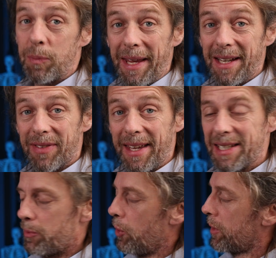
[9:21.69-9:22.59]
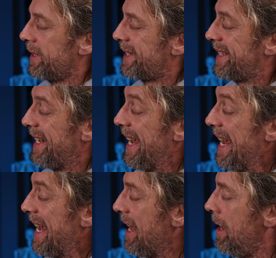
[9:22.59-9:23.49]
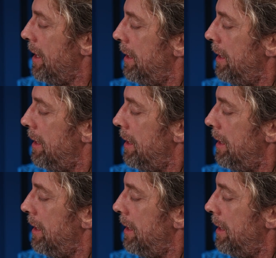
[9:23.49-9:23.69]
Speaking of things that we're not going to see,